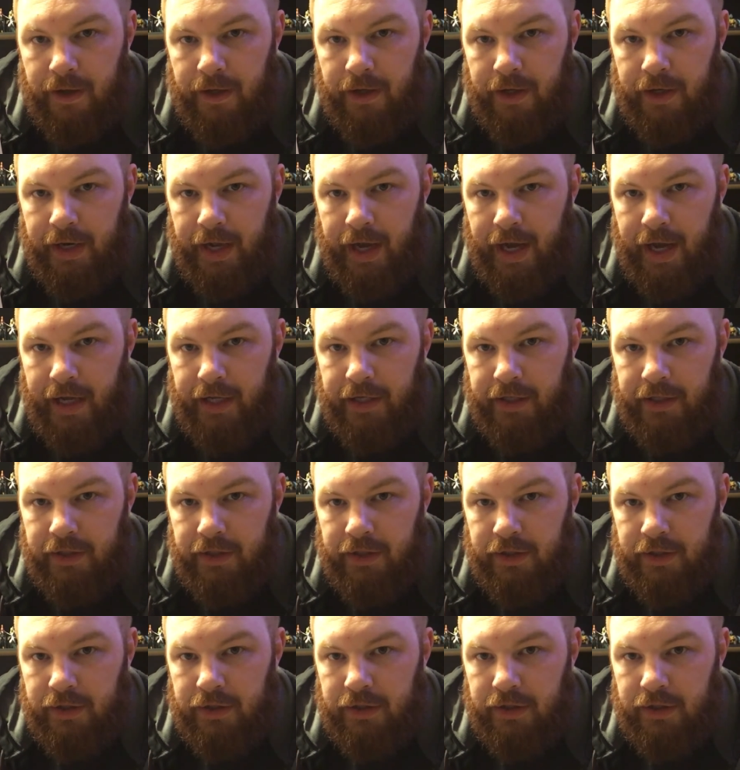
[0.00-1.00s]
not
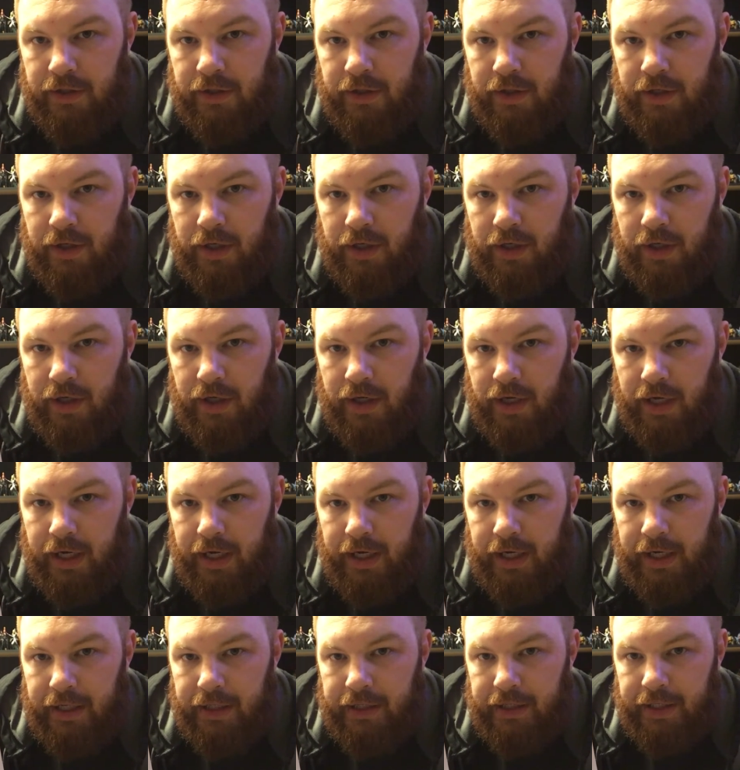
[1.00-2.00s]

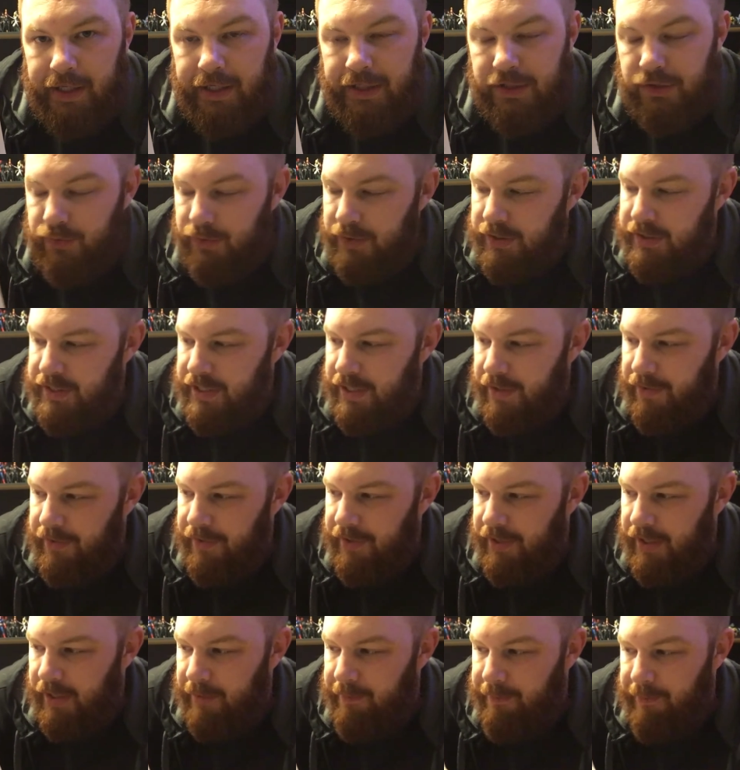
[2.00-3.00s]
like a twin tower
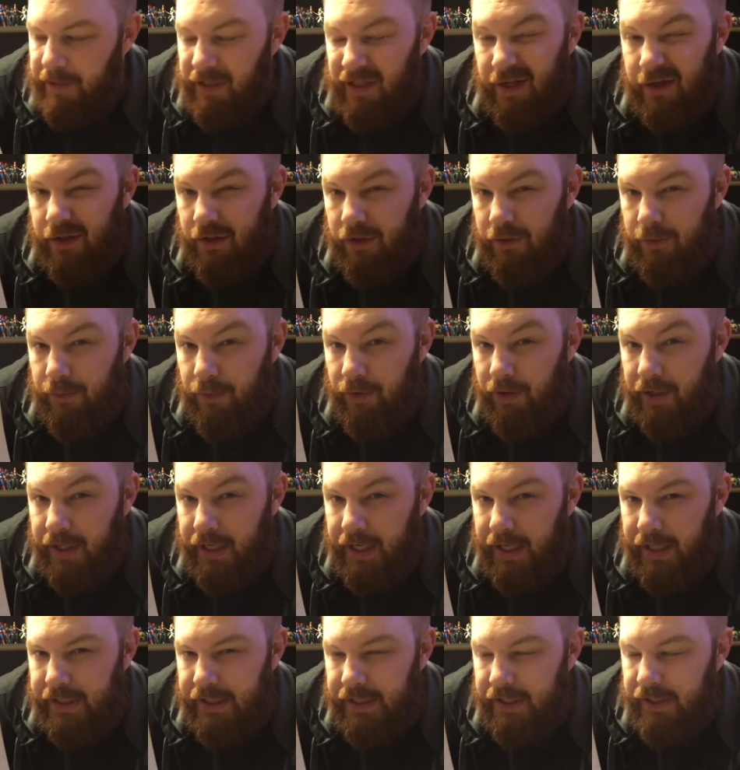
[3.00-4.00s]
thing, but like a little more
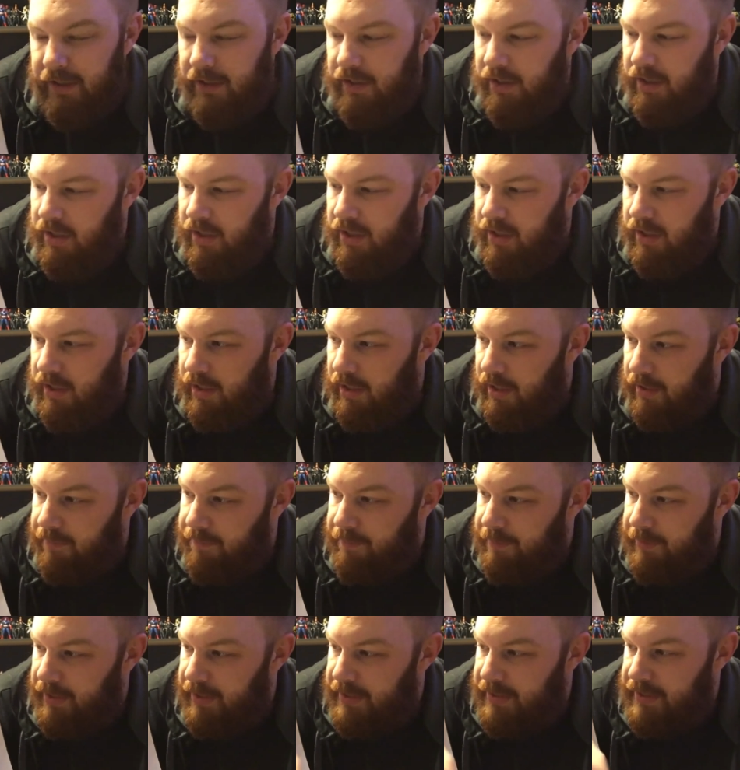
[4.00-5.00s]
connected.
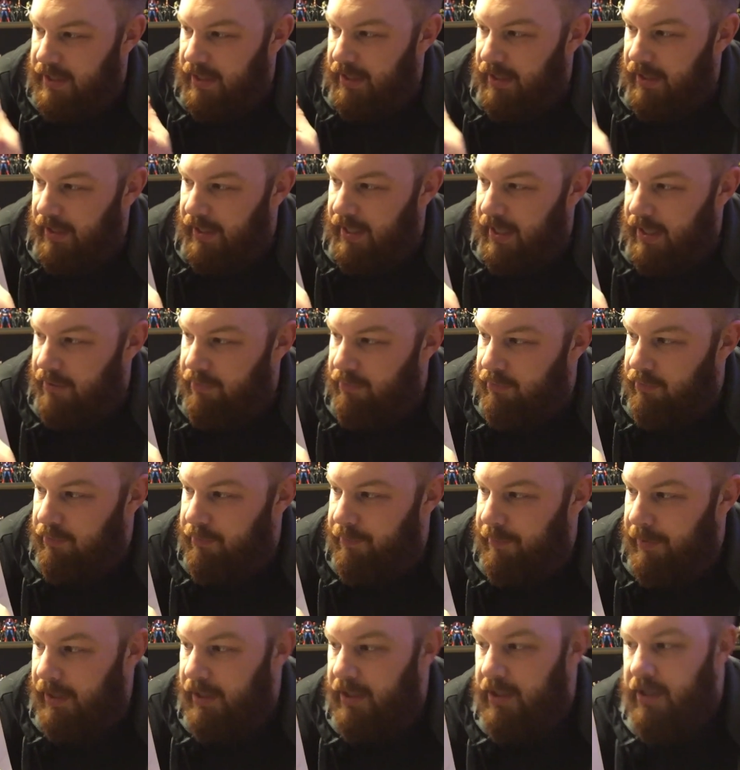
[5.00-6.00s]
But that's kind of like how it
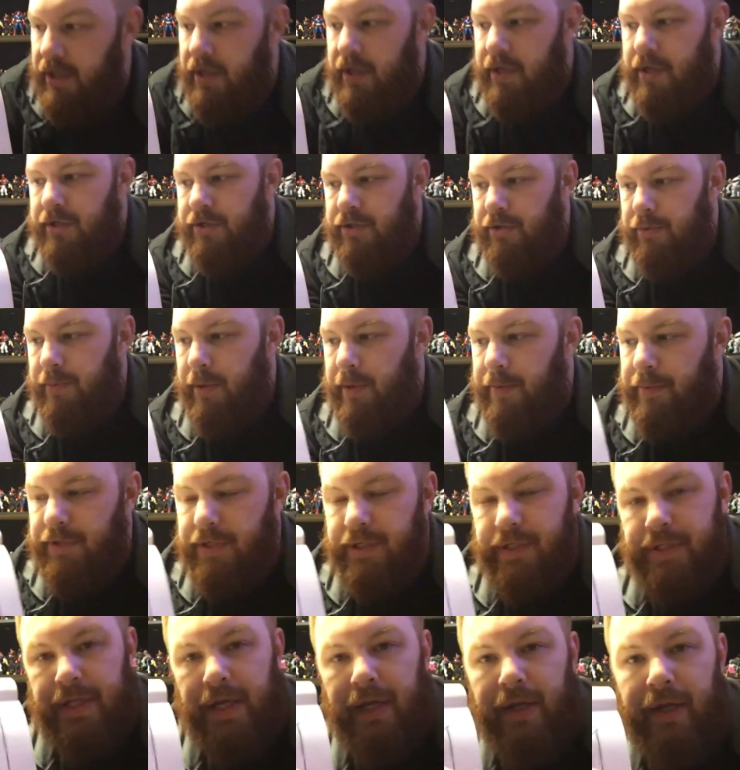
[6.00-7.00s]
would be. So maybe
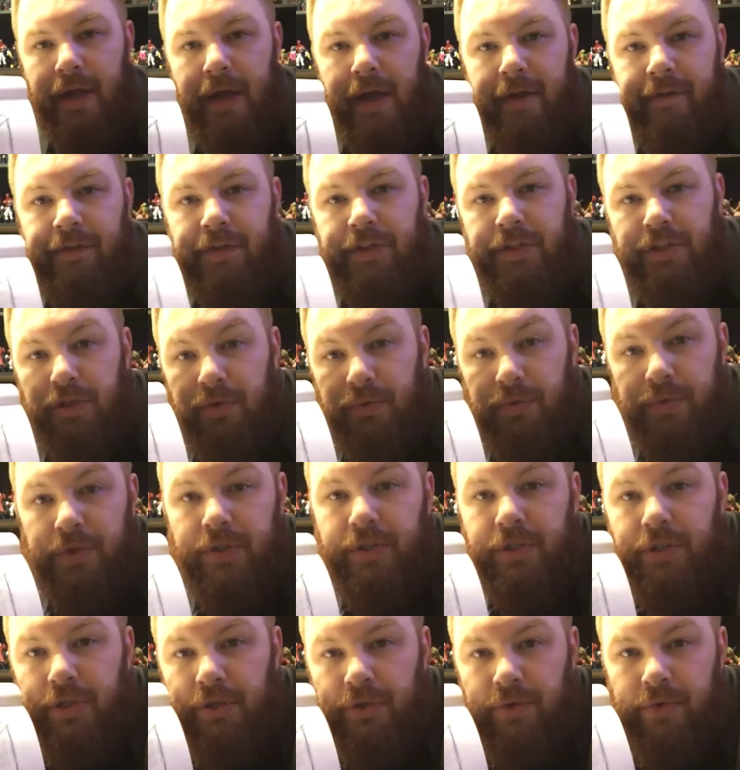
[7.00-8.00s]
just like have a 2 and
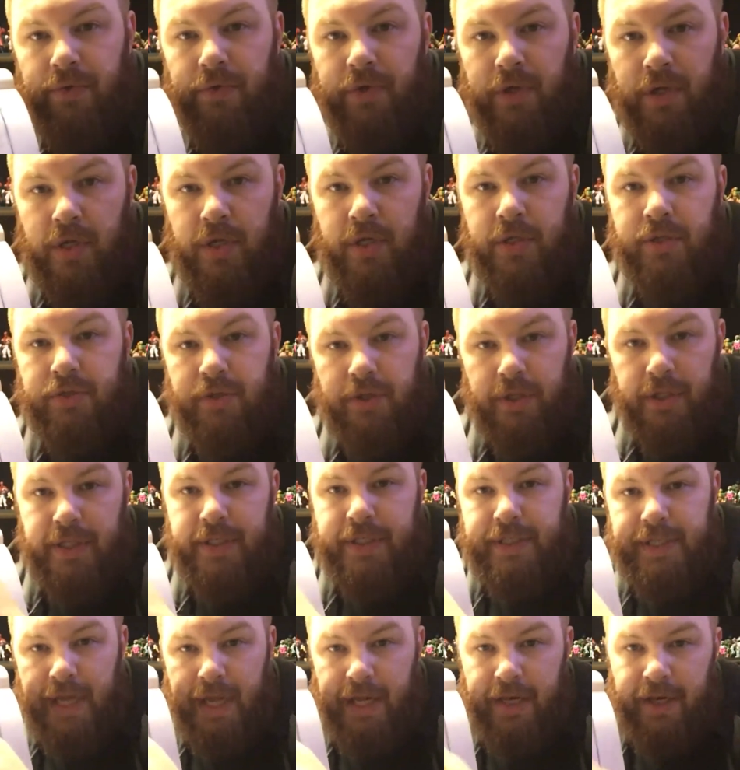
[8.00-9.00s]
2, so they can
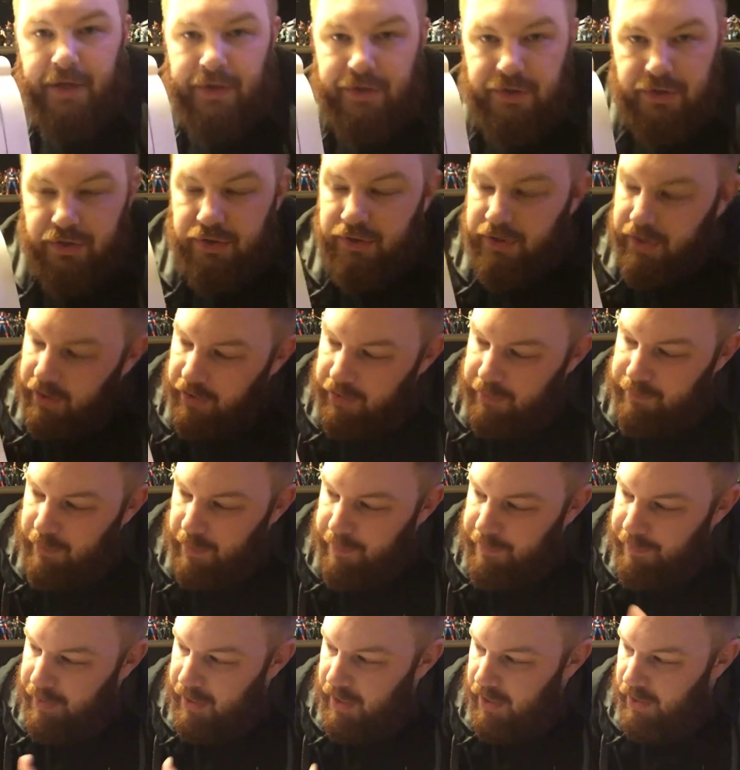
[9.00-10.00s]
stand next to each other.
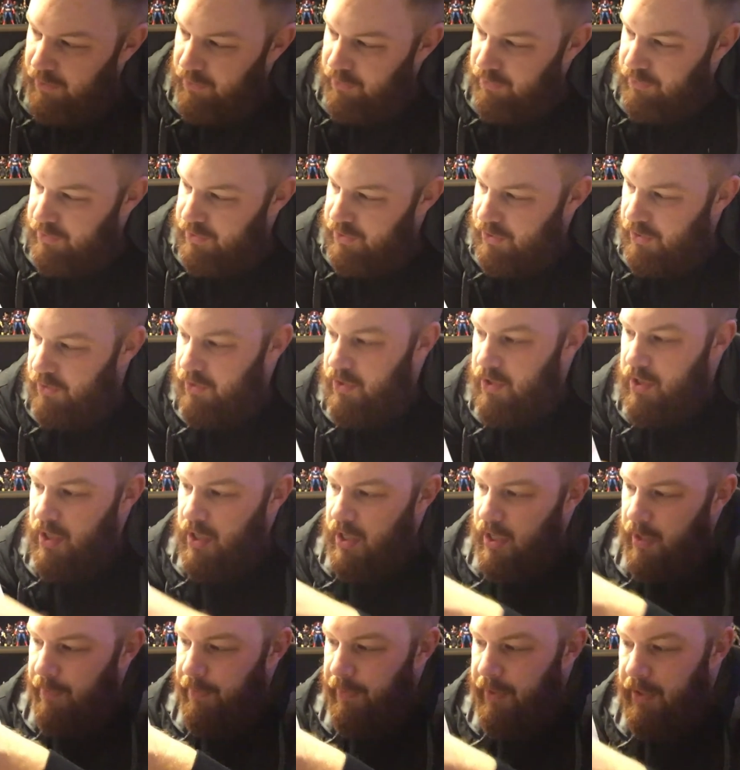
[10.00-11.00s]
Might be kind of cool too.
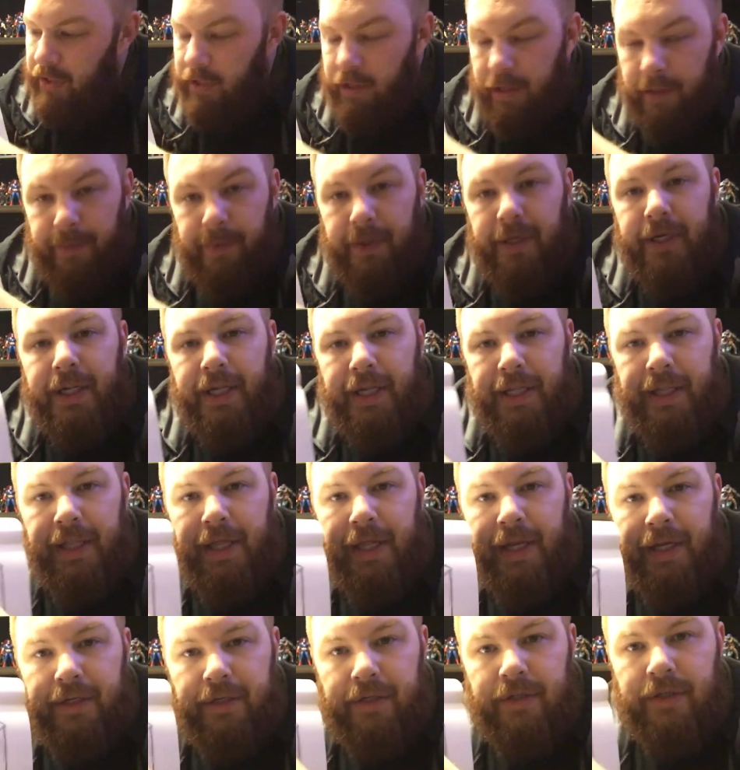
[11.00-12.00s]
And we could eliminate
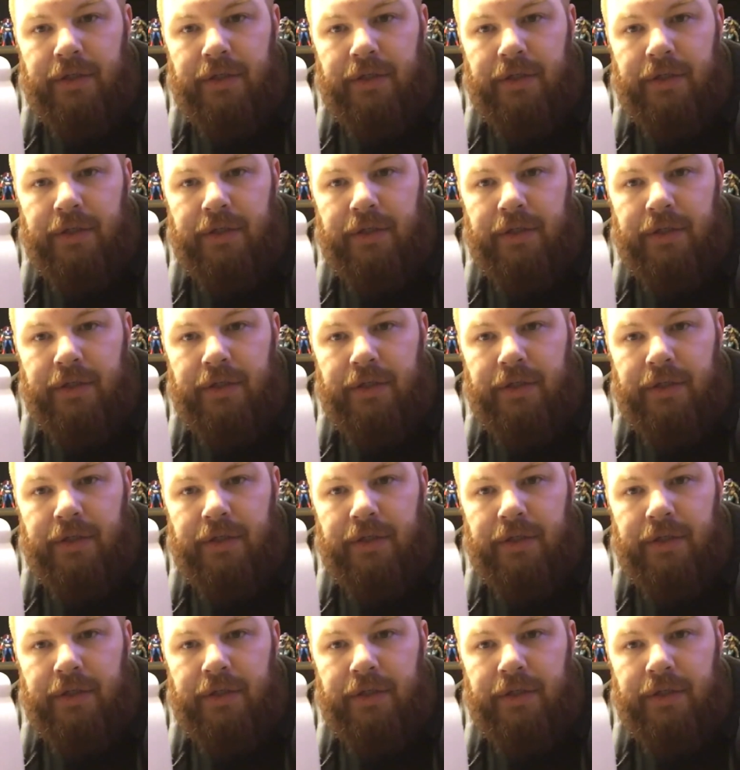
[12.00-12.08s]
then